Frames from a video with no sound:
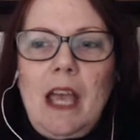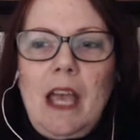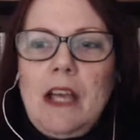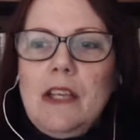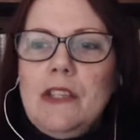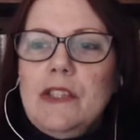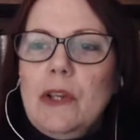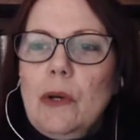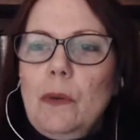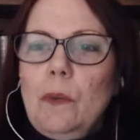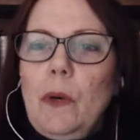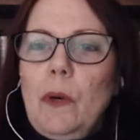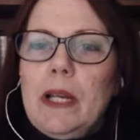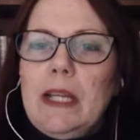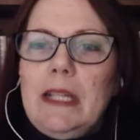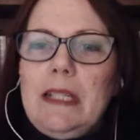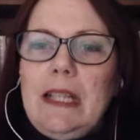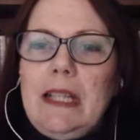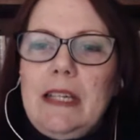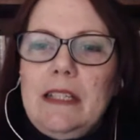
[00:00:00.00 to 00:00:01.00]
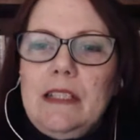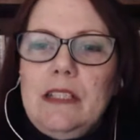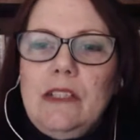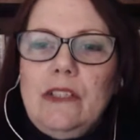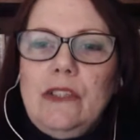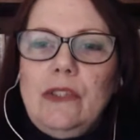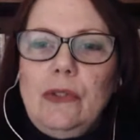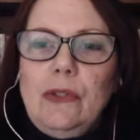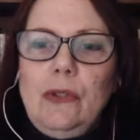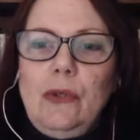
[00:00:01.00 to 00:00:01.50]
So what I'd like to
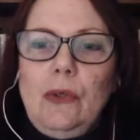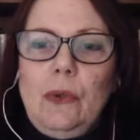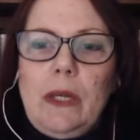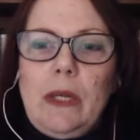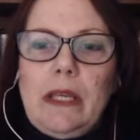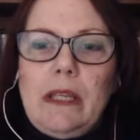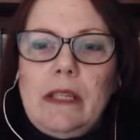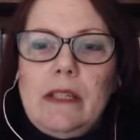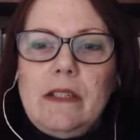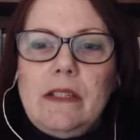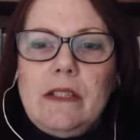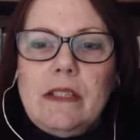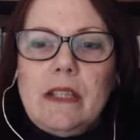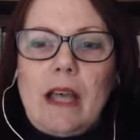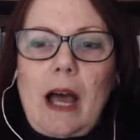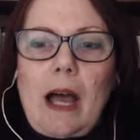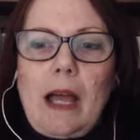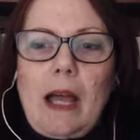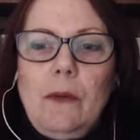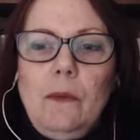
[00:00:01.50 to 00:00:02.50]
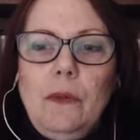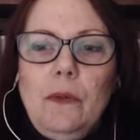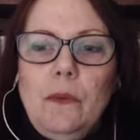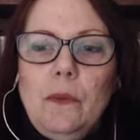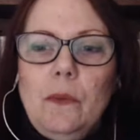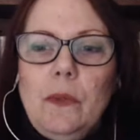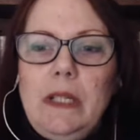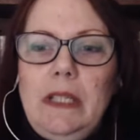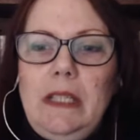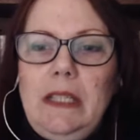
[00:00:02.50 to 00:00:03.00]
do is I would
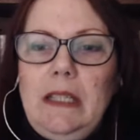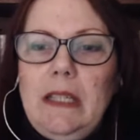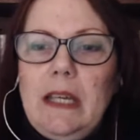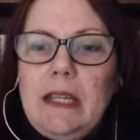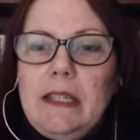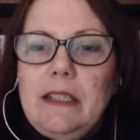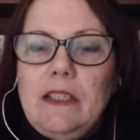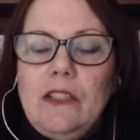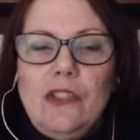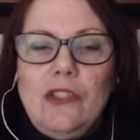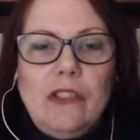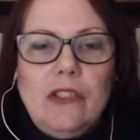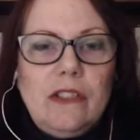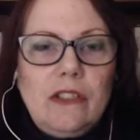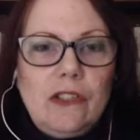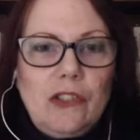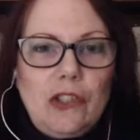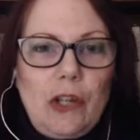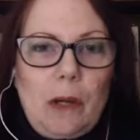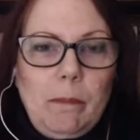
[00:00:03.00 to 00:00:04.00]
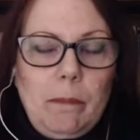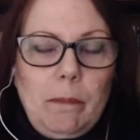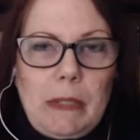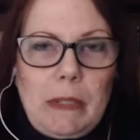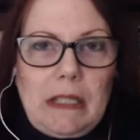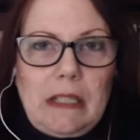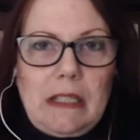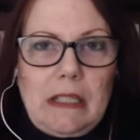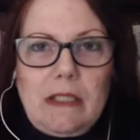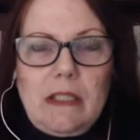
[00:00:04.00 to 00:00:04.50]
really like to just jump
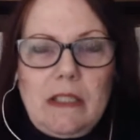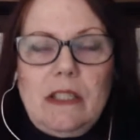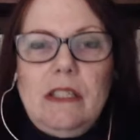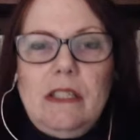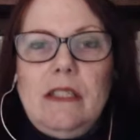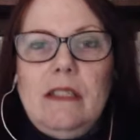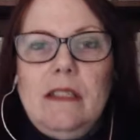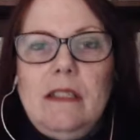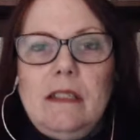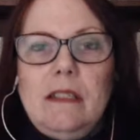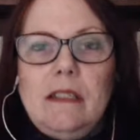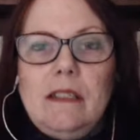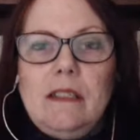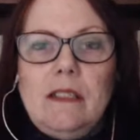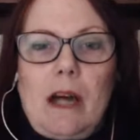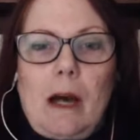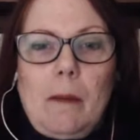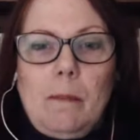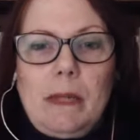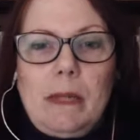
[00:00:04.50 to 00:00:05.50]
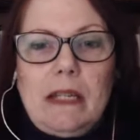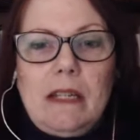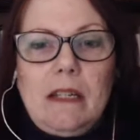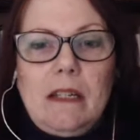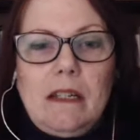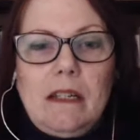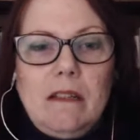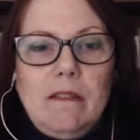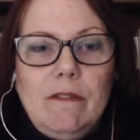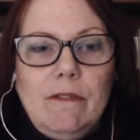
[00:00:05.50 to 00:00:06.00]
into the topic
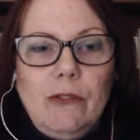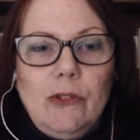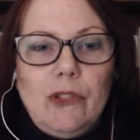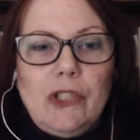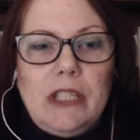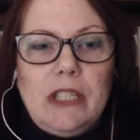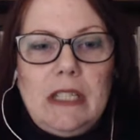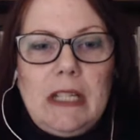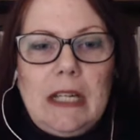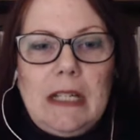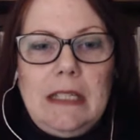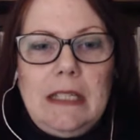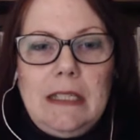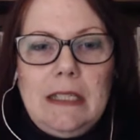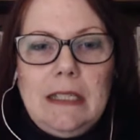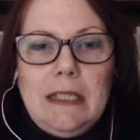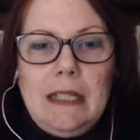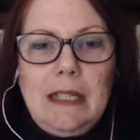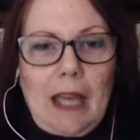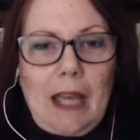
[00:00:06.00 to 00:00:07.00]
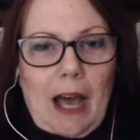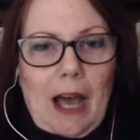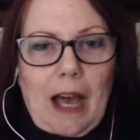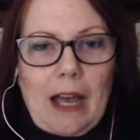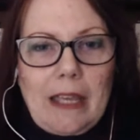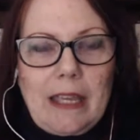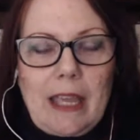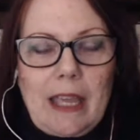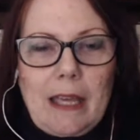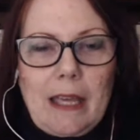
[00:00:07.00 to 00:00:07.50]
for tonight.
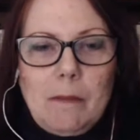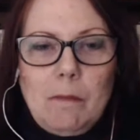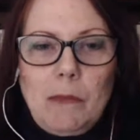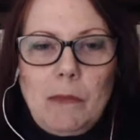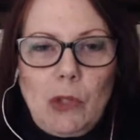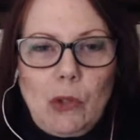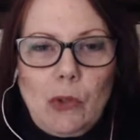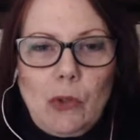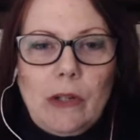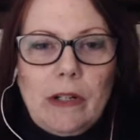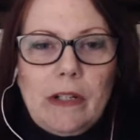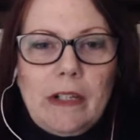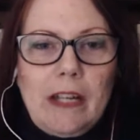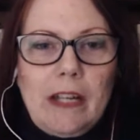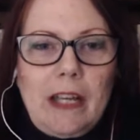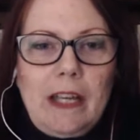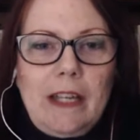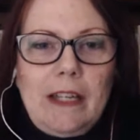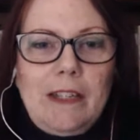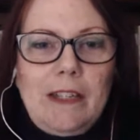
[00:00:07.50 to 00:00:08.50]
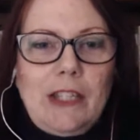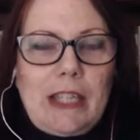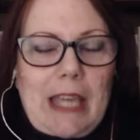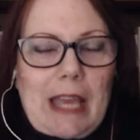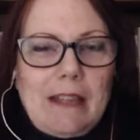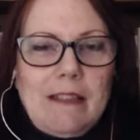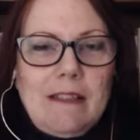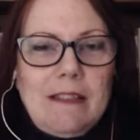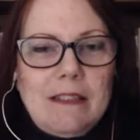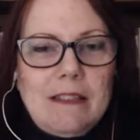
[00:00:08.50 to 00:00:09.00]
I am your
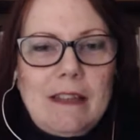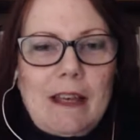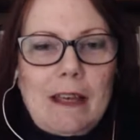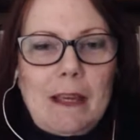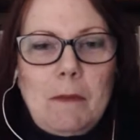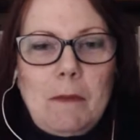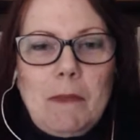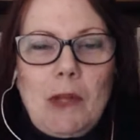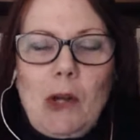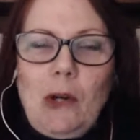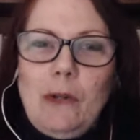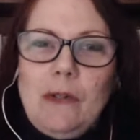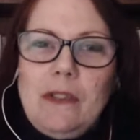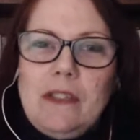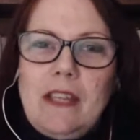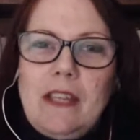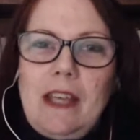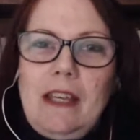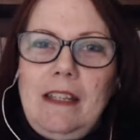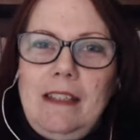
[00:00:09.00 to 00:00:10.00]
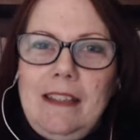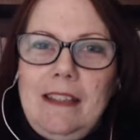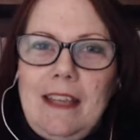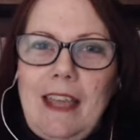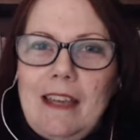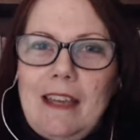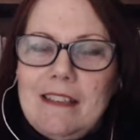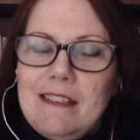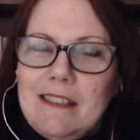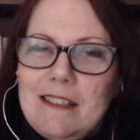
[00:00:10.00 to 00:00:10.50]
guest. I am the host and the
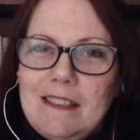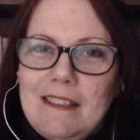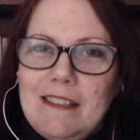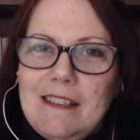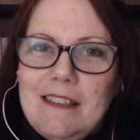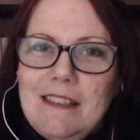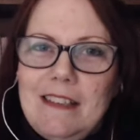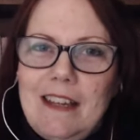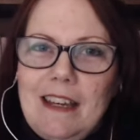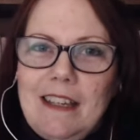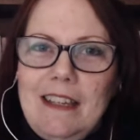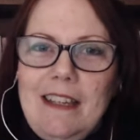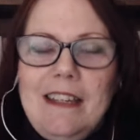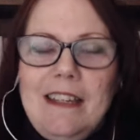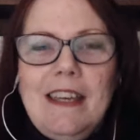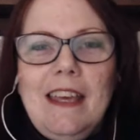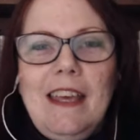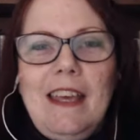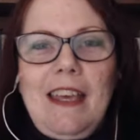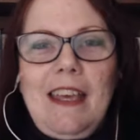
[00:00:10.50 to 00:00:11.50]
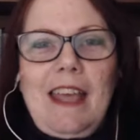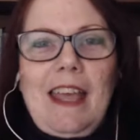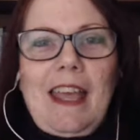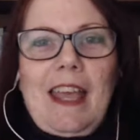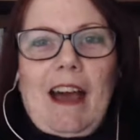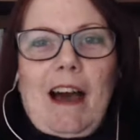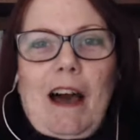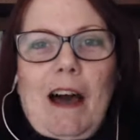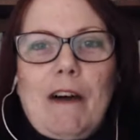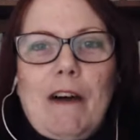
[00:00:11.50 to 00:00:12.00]
guest tonight
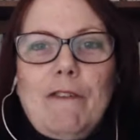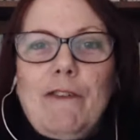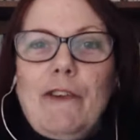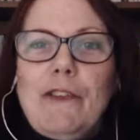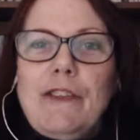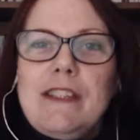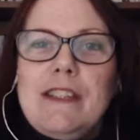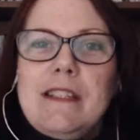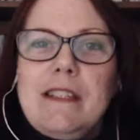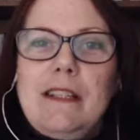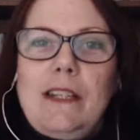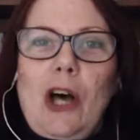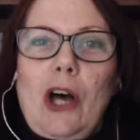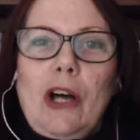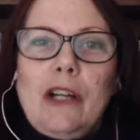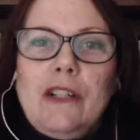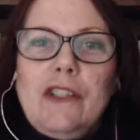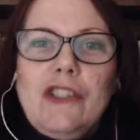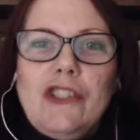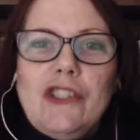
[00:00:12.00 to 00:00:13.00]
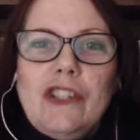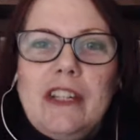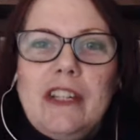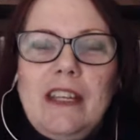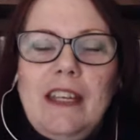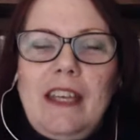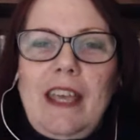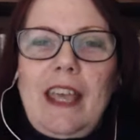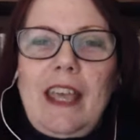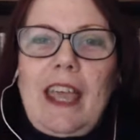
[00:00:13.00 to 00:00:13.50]
for this launch.
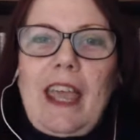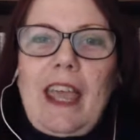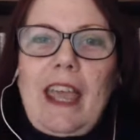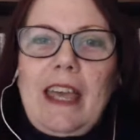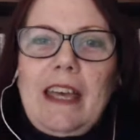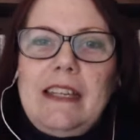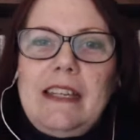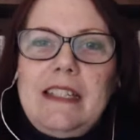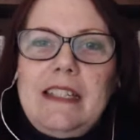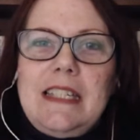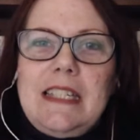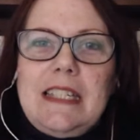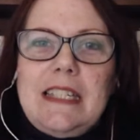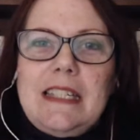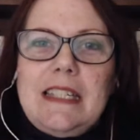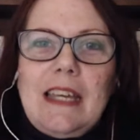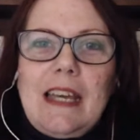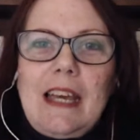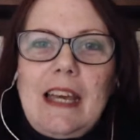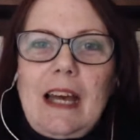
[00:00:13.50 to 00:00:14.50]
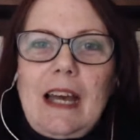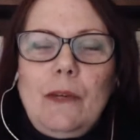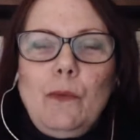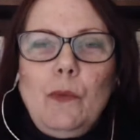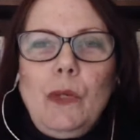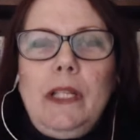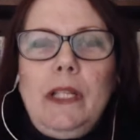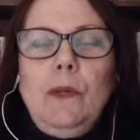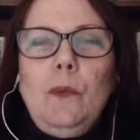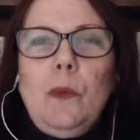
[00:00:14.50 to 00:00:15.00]
And I
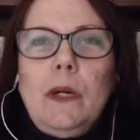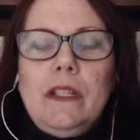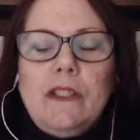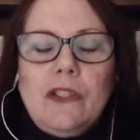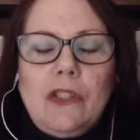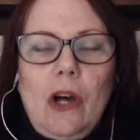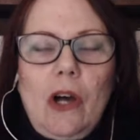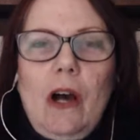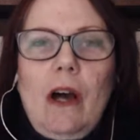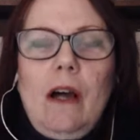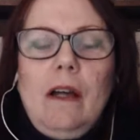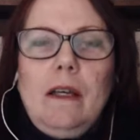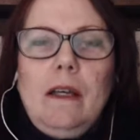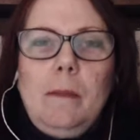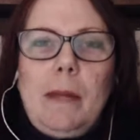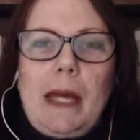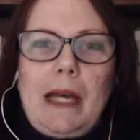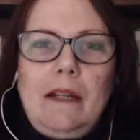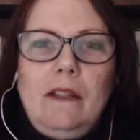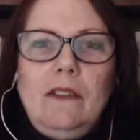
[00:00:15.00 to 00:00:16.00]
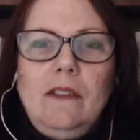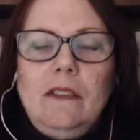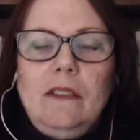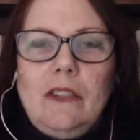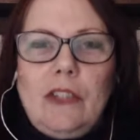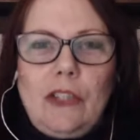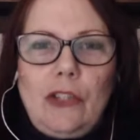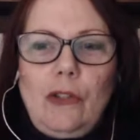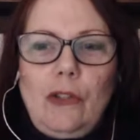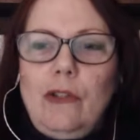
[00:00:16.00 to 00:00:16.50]
really want to talk about
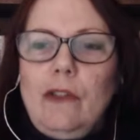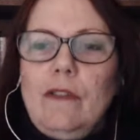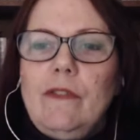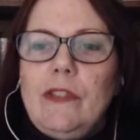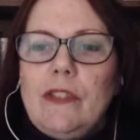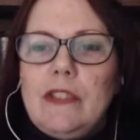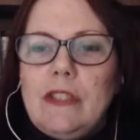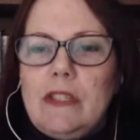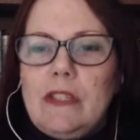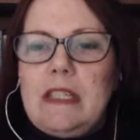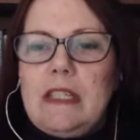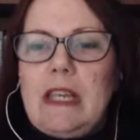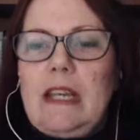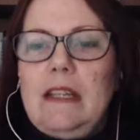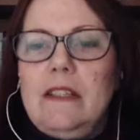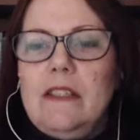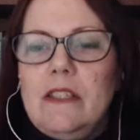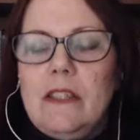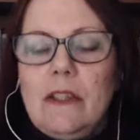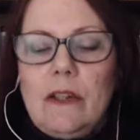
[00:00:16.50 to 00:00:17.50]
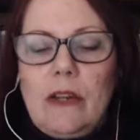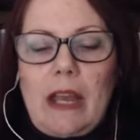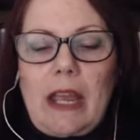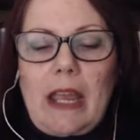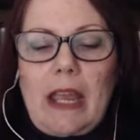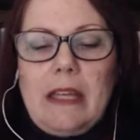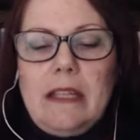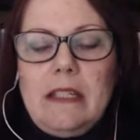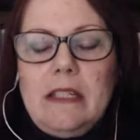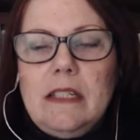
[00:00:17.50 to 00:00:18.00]
the Universal Dancer
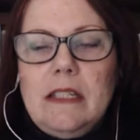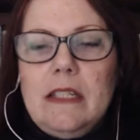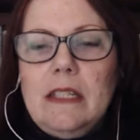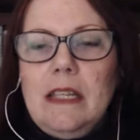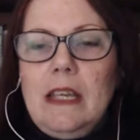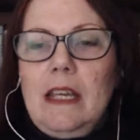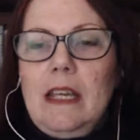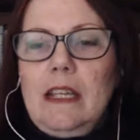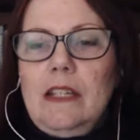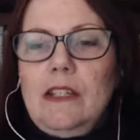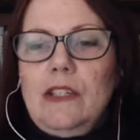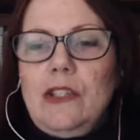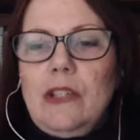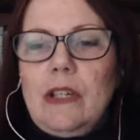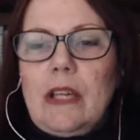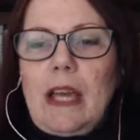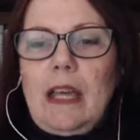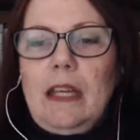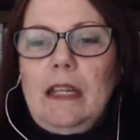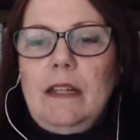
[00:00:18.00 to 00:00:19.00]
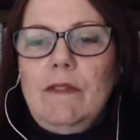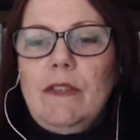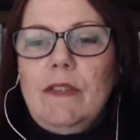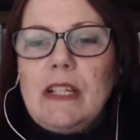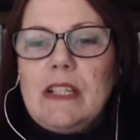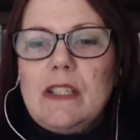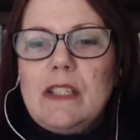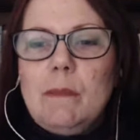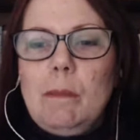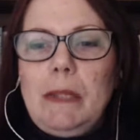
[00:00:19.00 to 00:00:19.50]
and to kind of
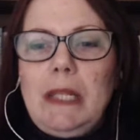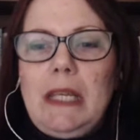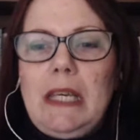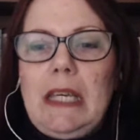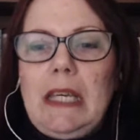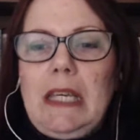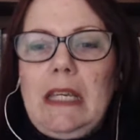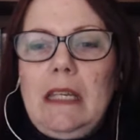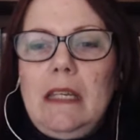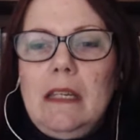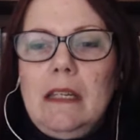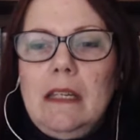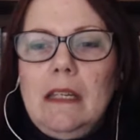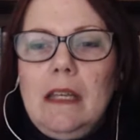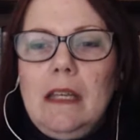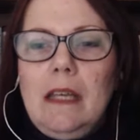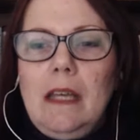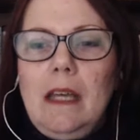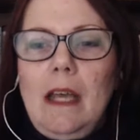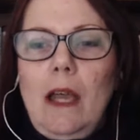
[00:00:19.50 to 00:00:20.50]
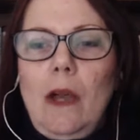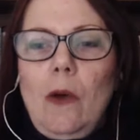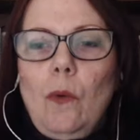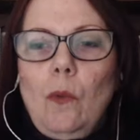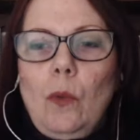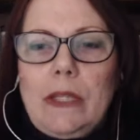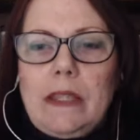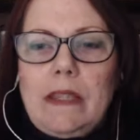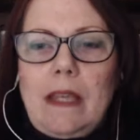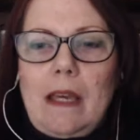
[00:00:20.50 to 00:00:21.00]
explain
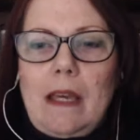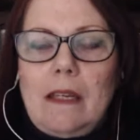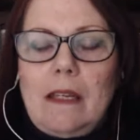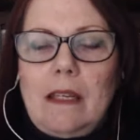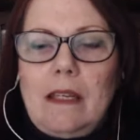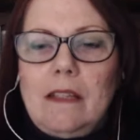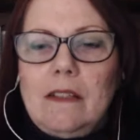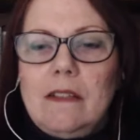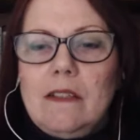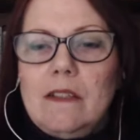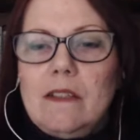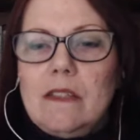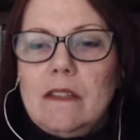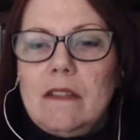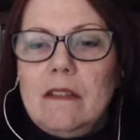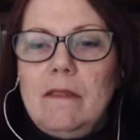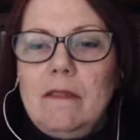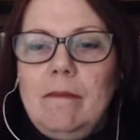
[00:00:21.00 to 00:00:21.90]
what that is.